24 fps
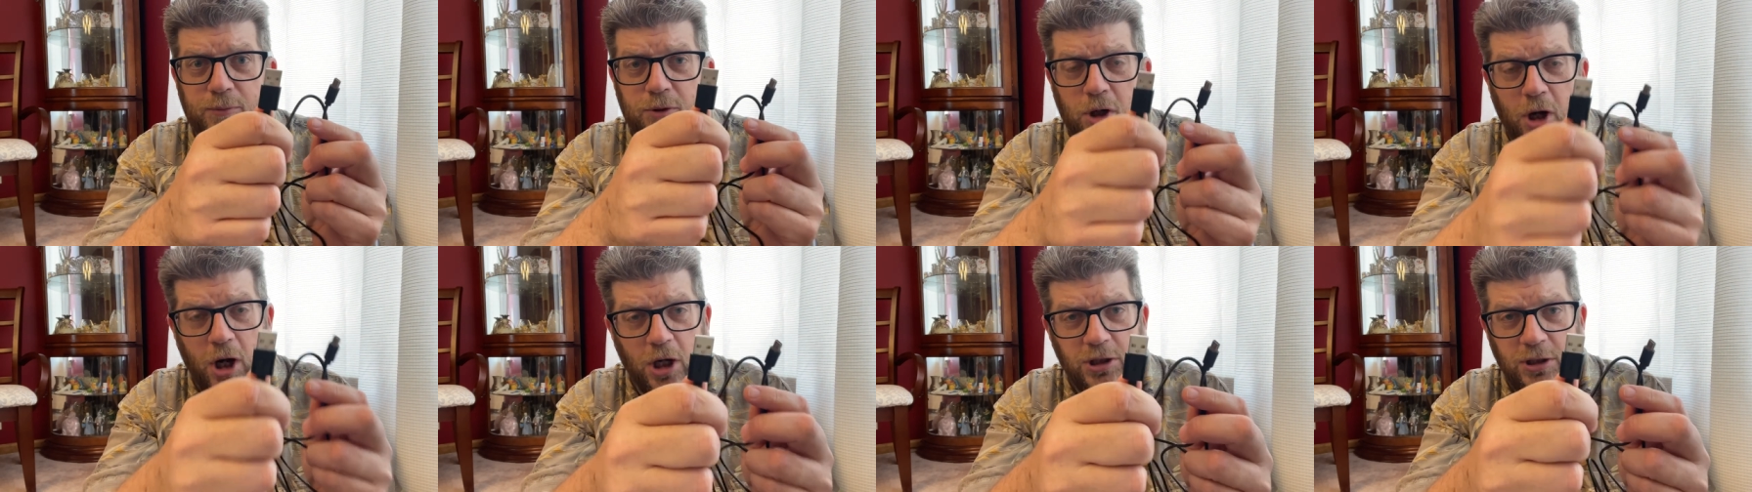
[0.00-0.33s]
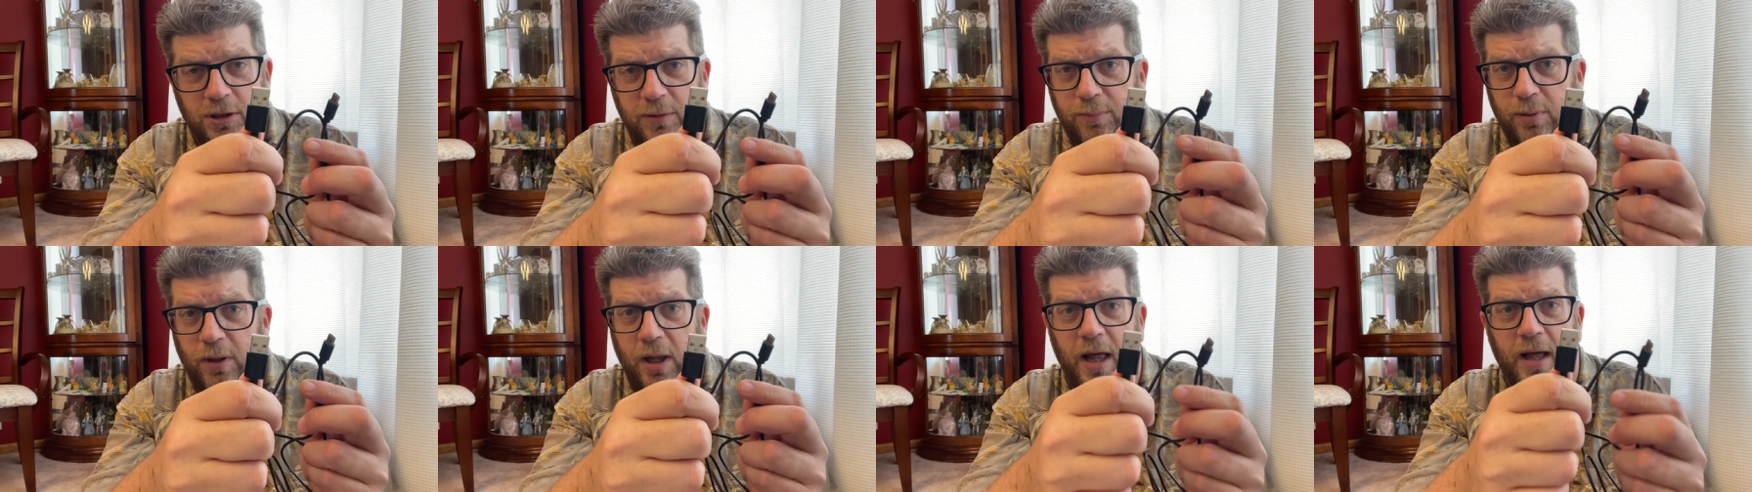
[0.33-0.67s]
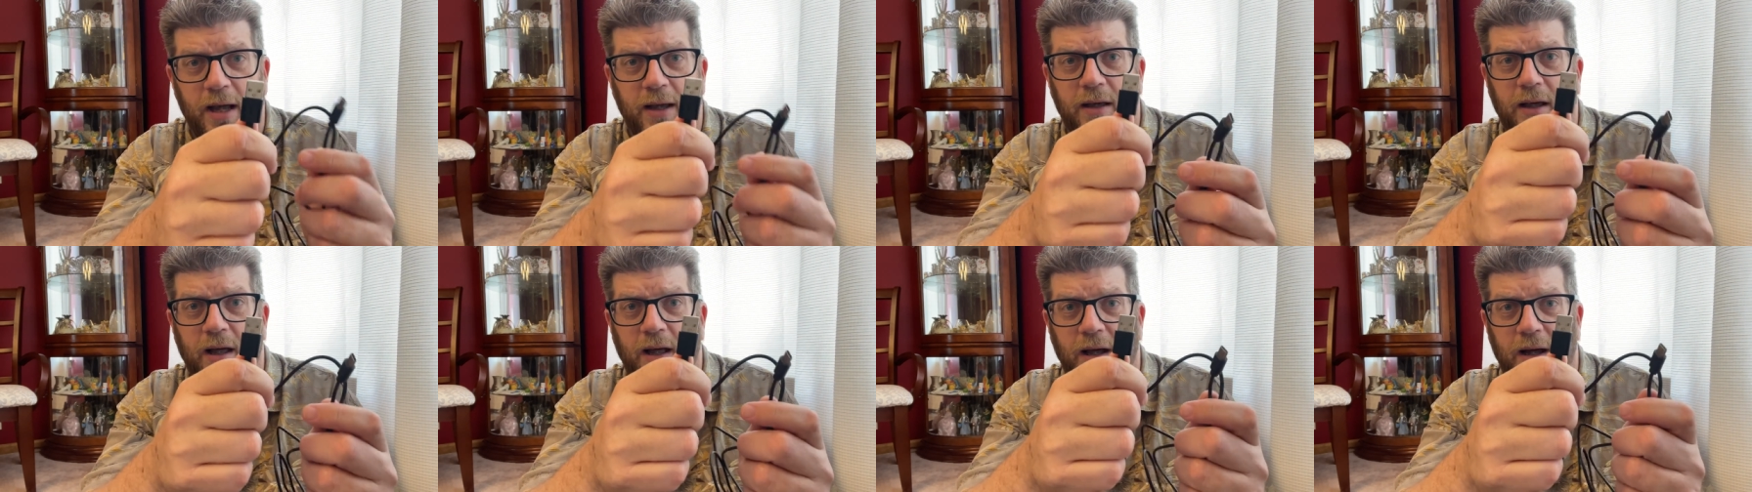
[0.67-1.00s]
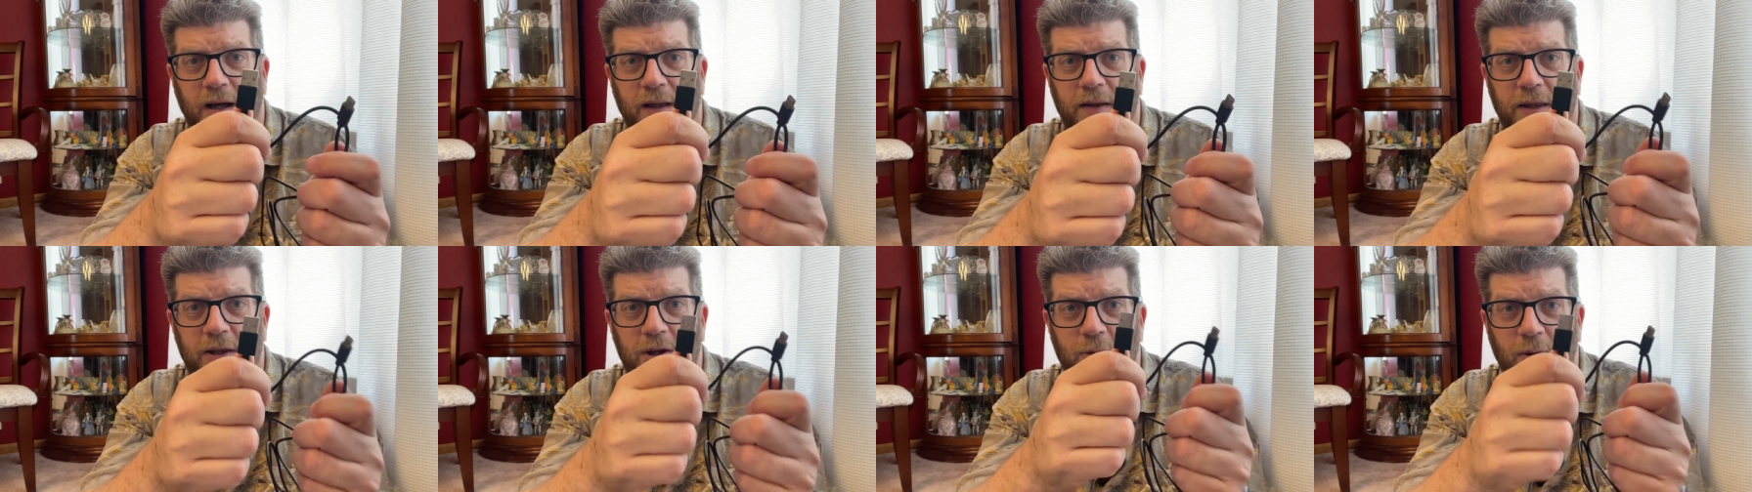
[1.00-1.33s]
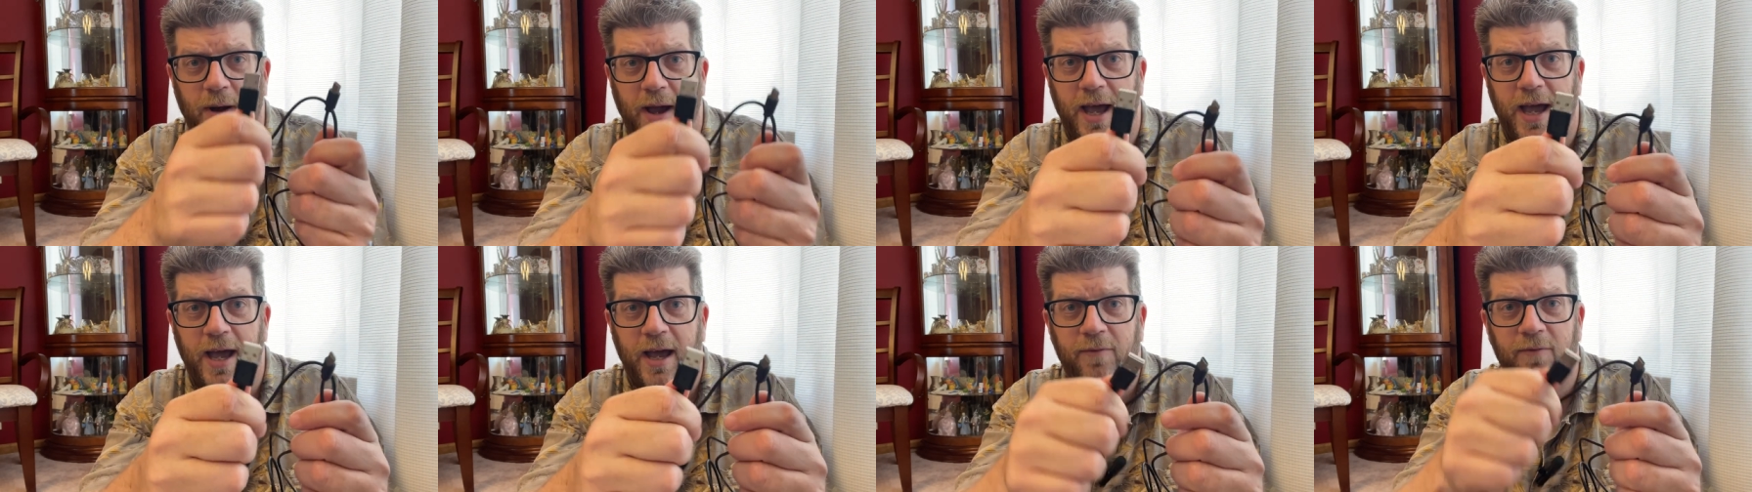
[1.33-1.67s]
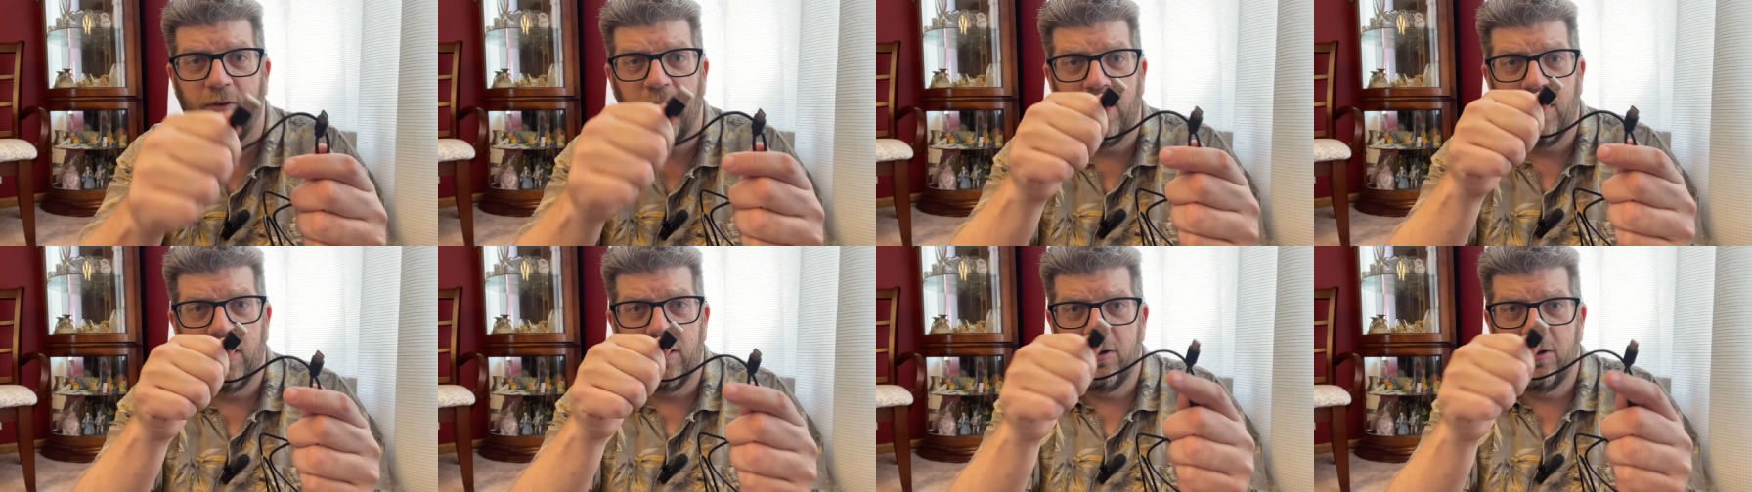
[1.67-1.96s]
charging block uh, that you have.